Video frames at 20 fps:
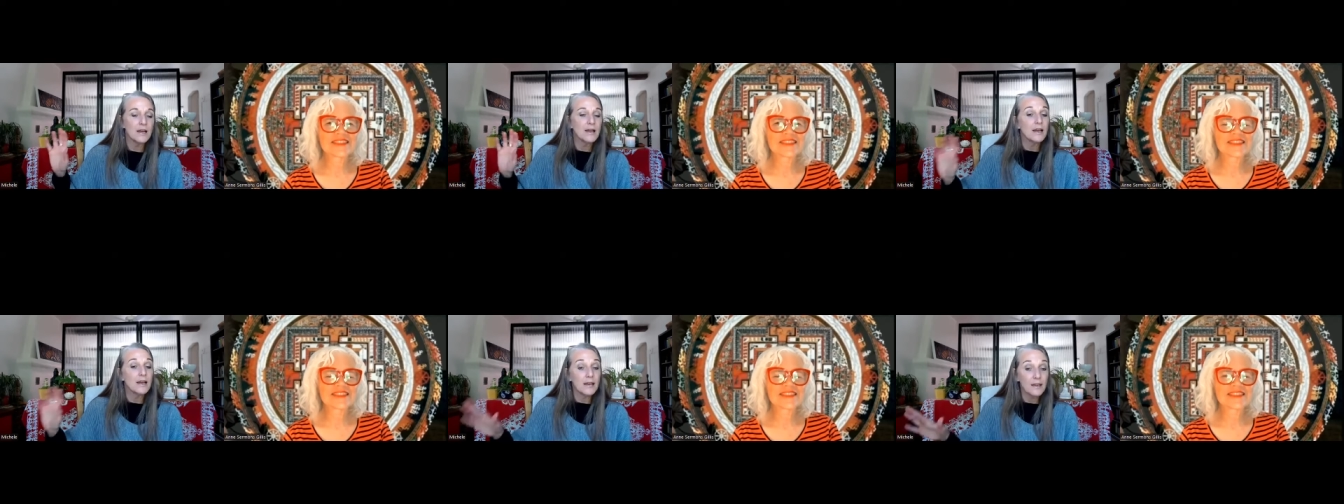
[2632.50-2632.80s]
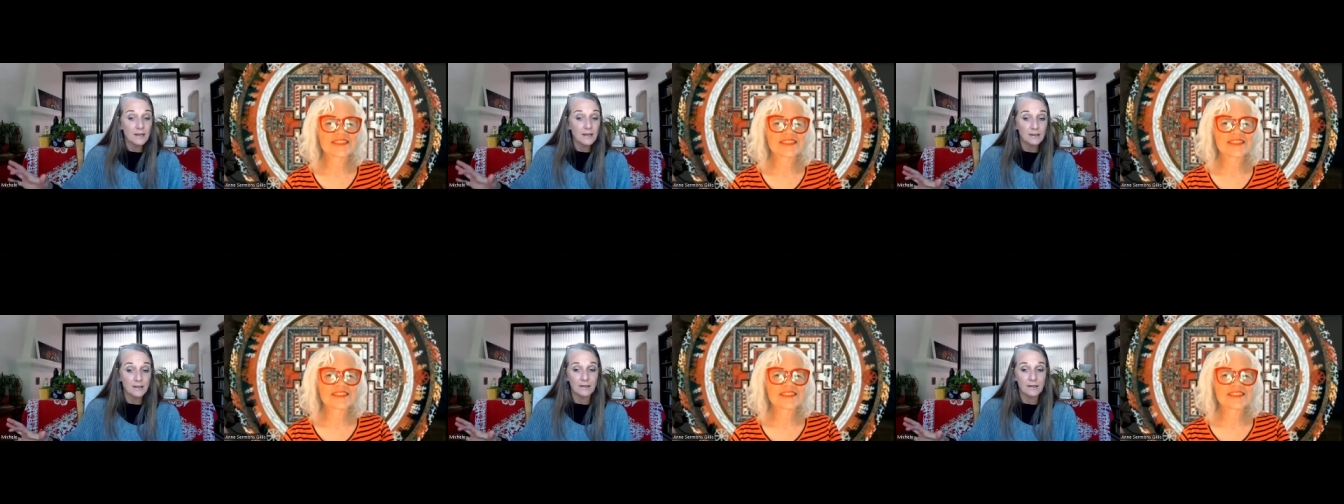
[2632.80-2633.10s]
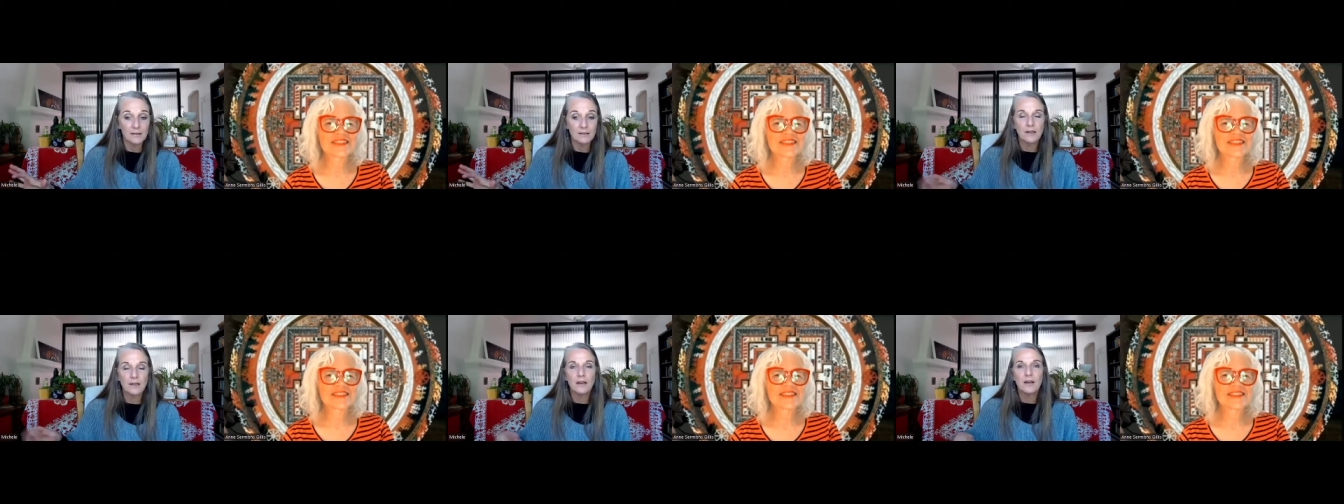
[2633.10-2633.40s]

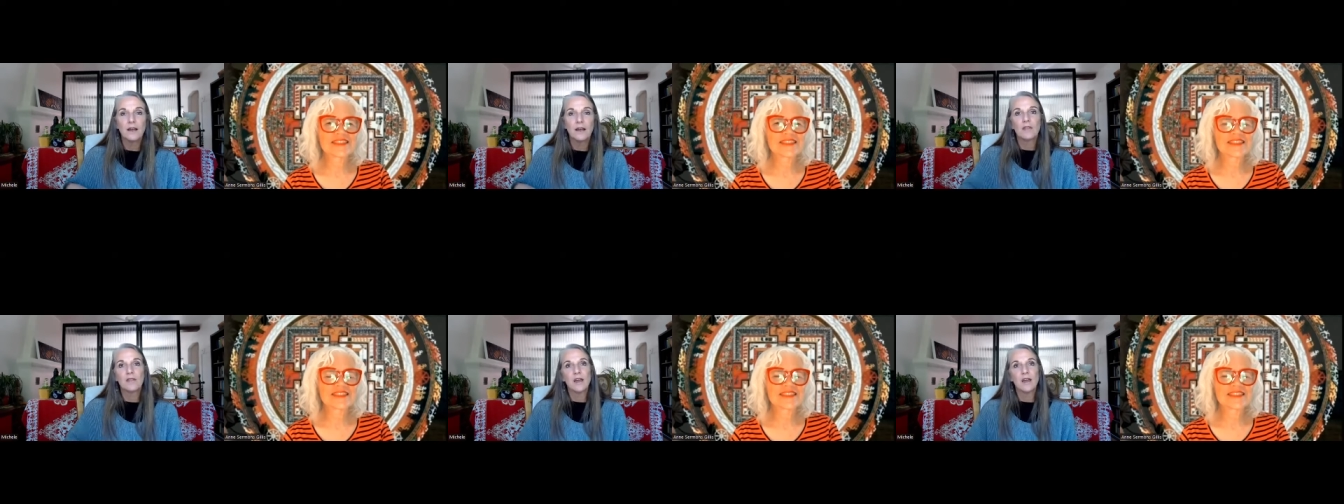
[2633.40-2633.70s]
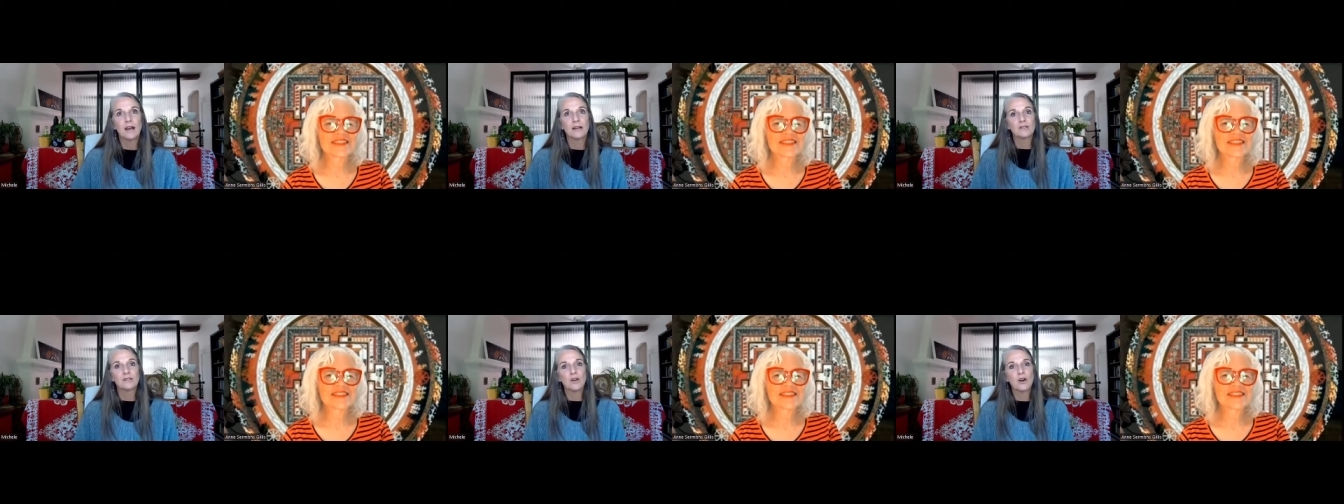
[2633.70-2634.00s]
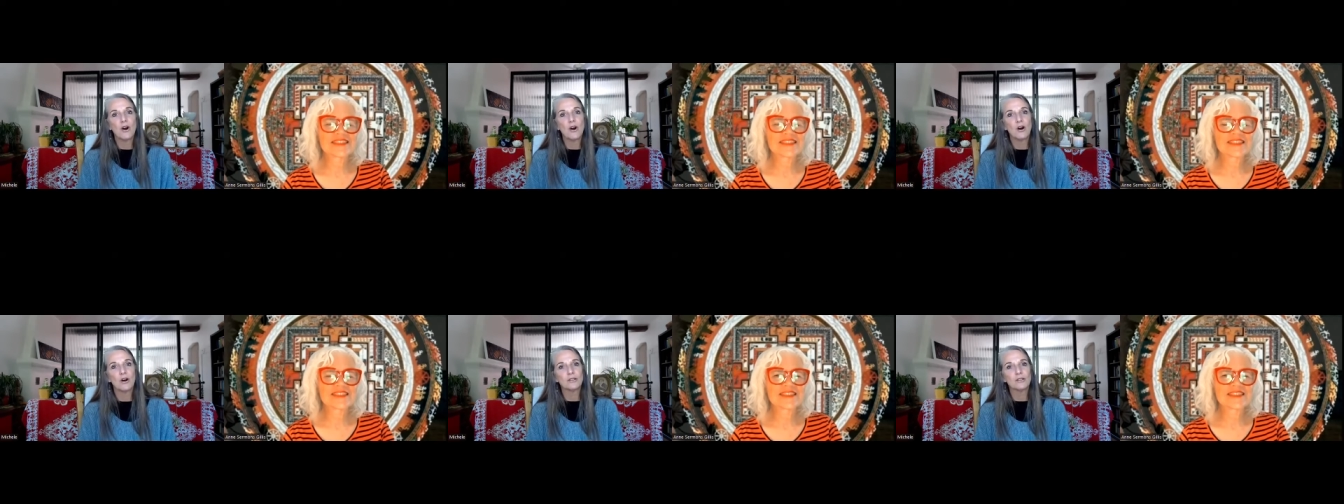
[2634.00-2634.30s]
England, that's
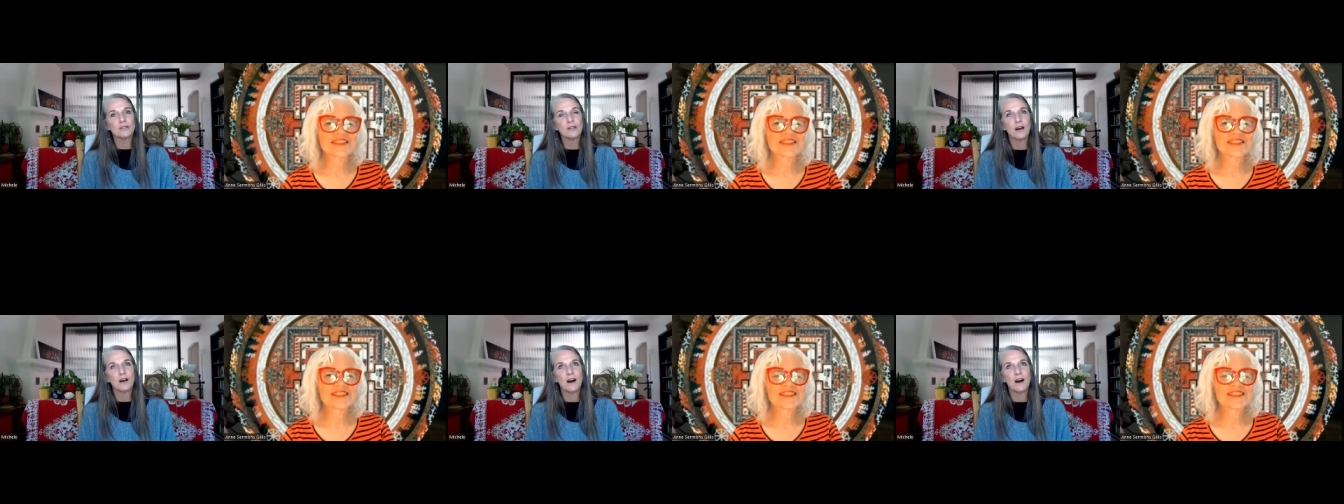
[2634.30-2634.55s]
called